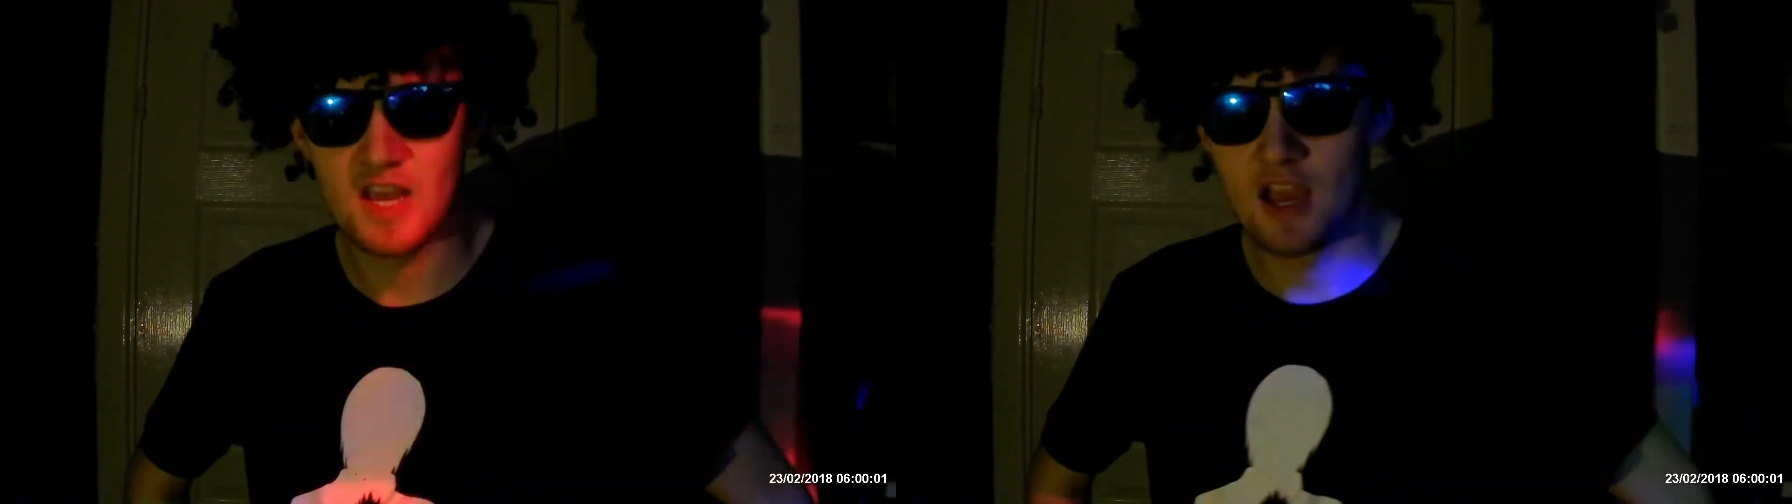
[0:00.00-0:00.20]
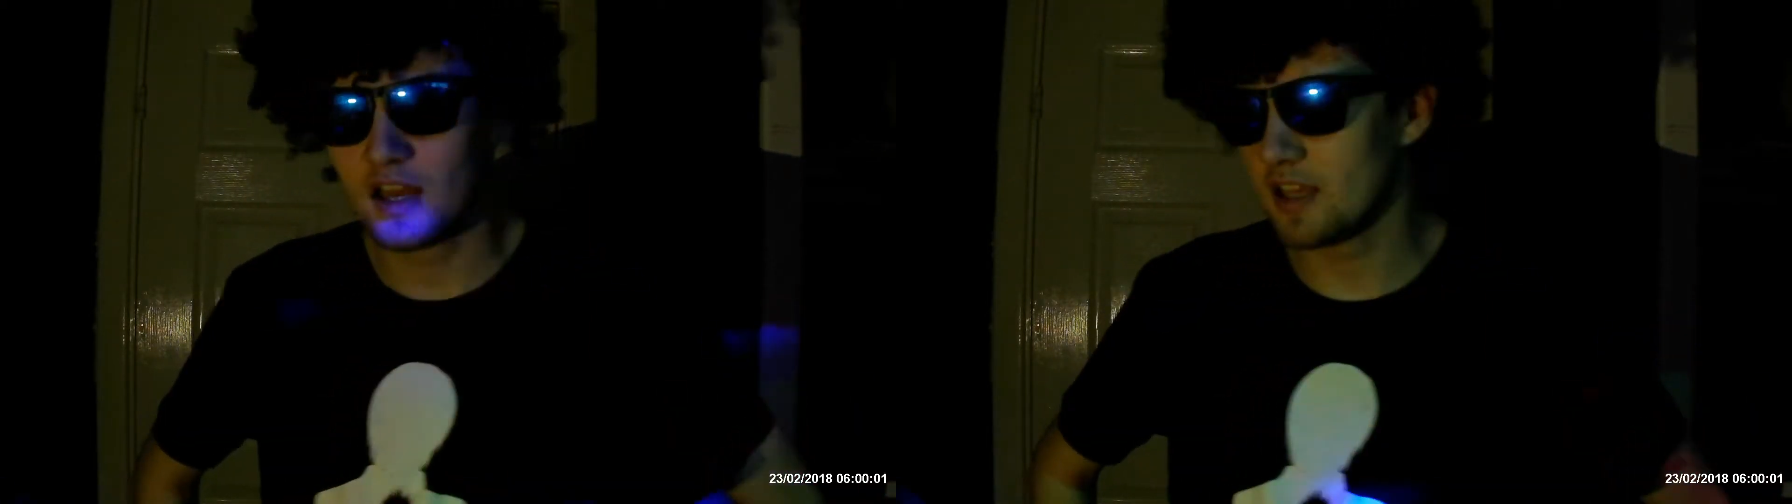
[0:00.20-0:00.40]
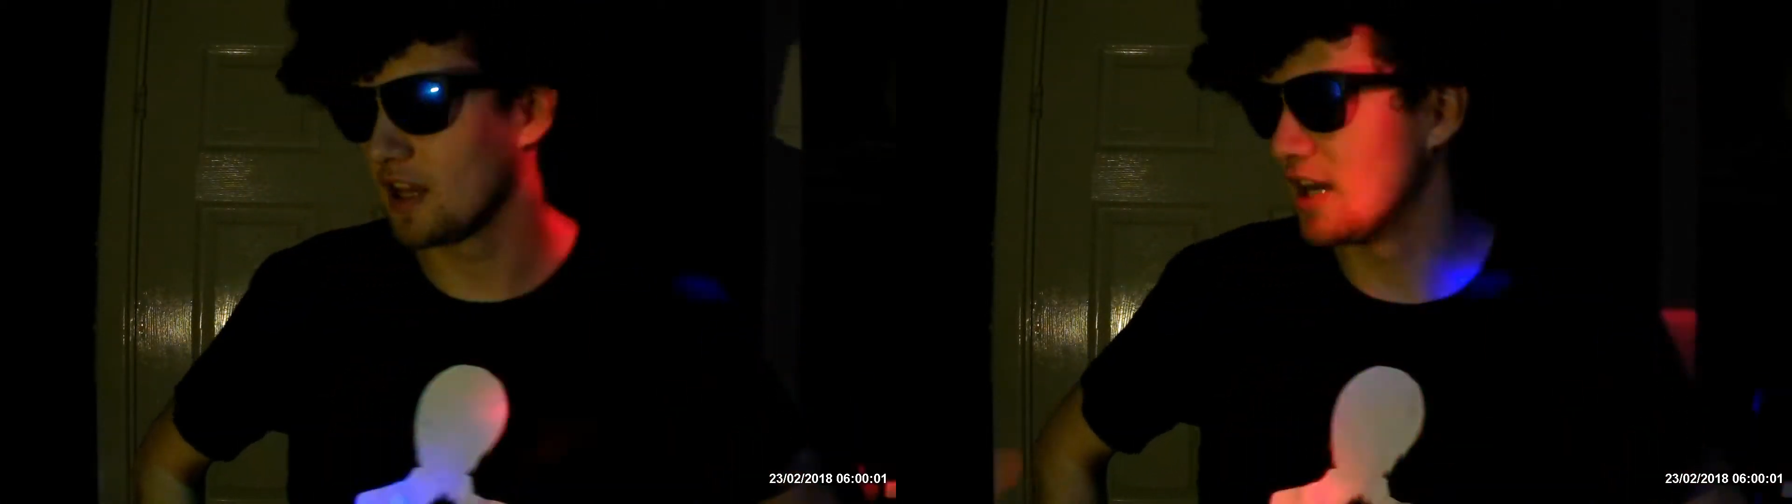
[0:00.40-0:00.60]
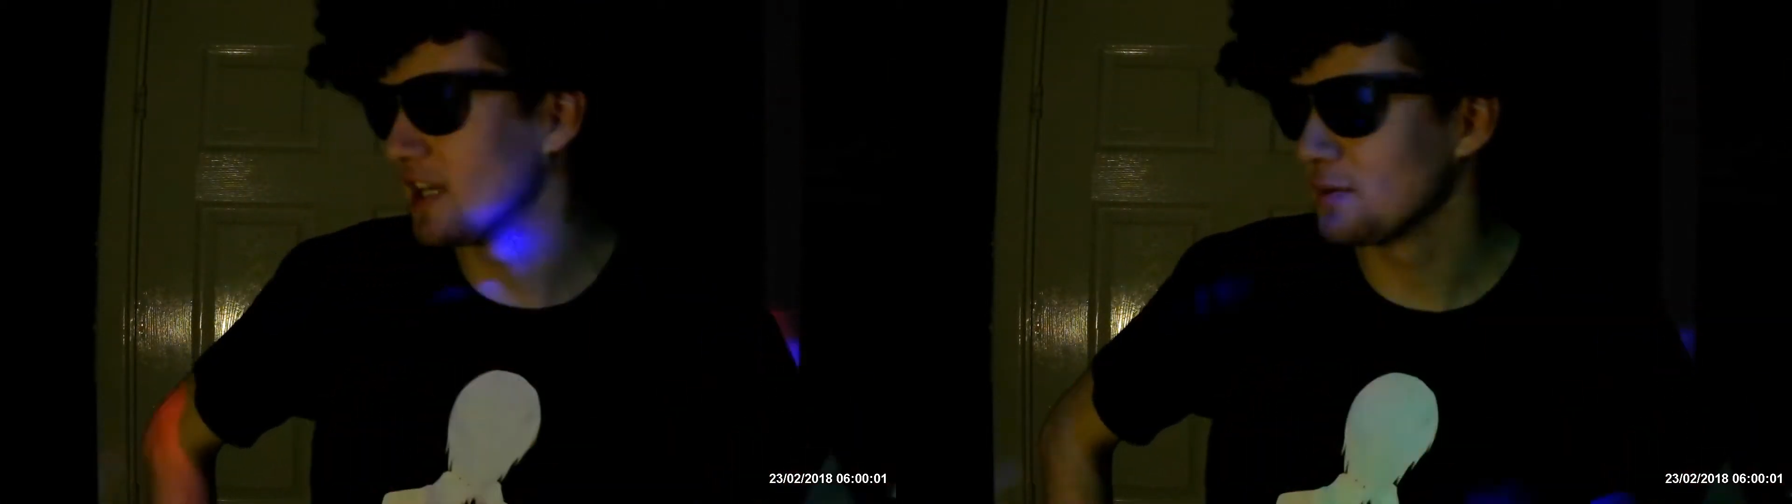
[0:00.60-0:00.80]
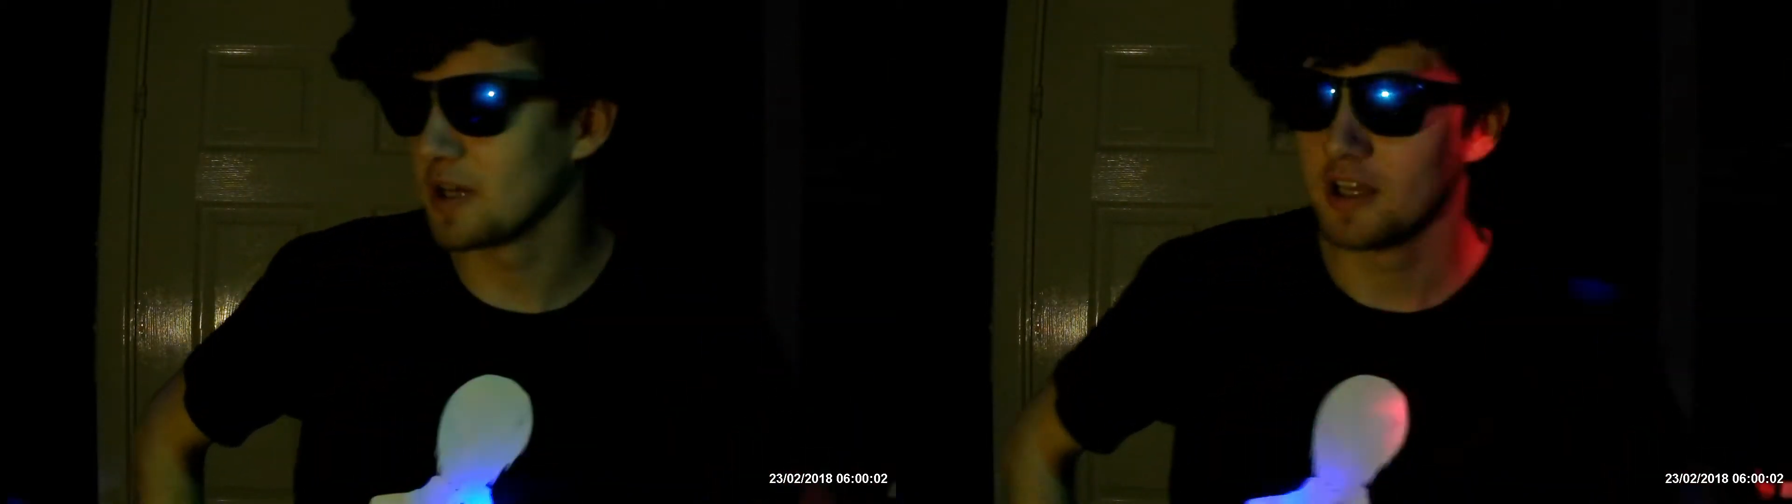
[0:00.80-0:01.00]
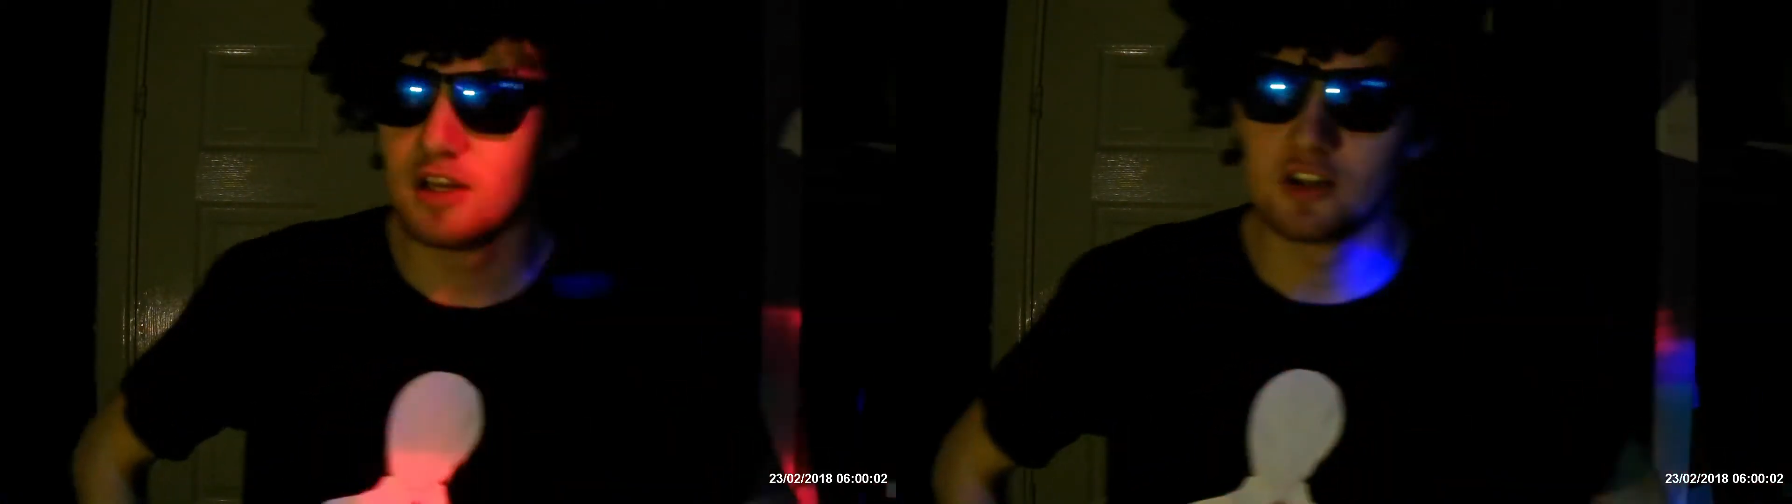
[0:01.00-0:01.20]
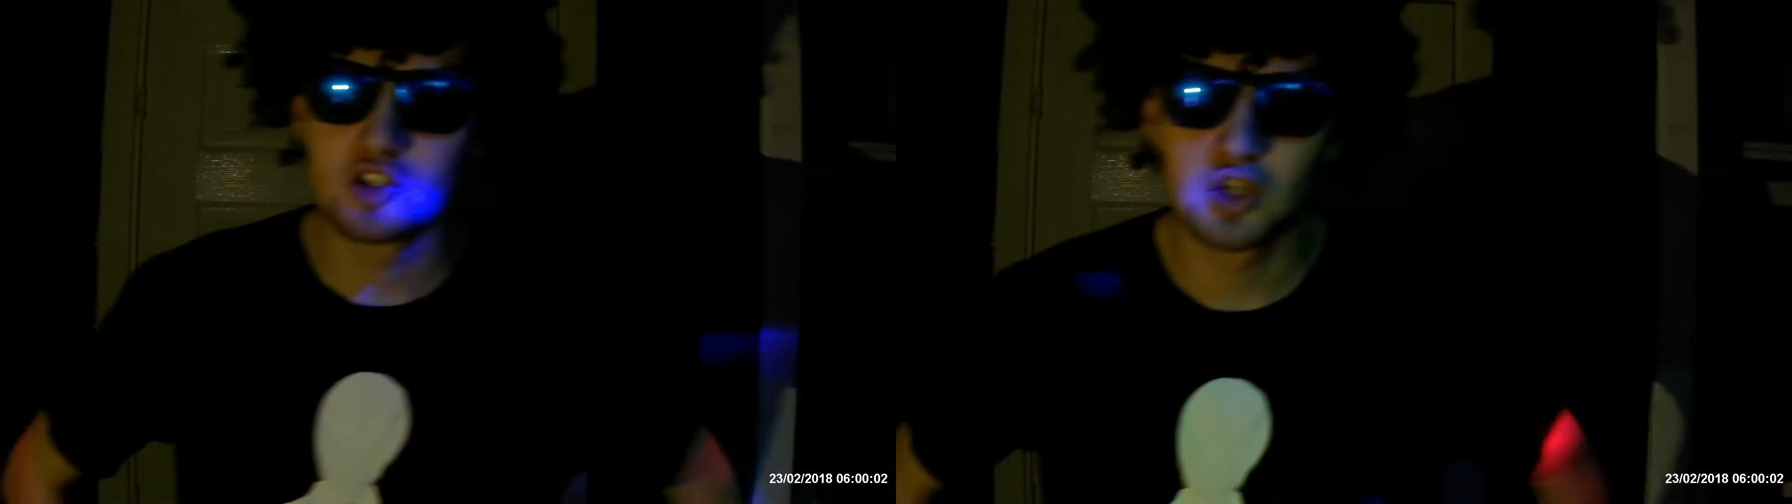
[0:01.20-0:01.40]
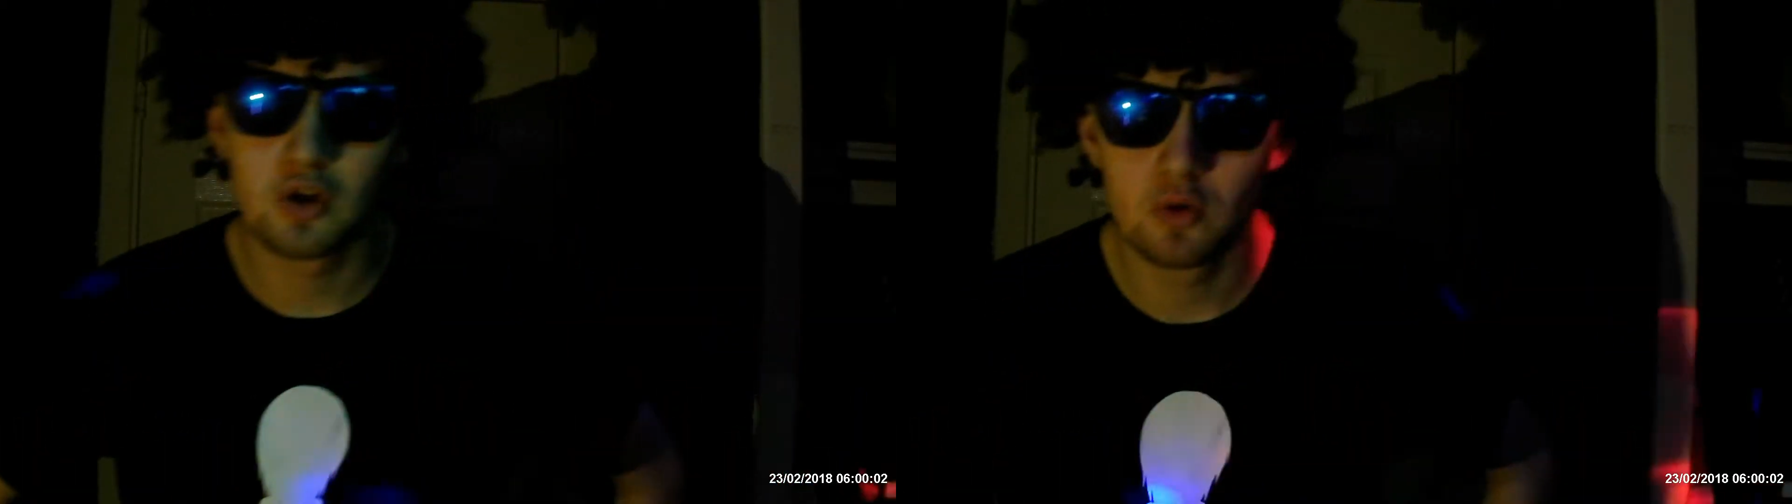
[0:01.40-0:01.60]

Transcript: yeah, anyway, so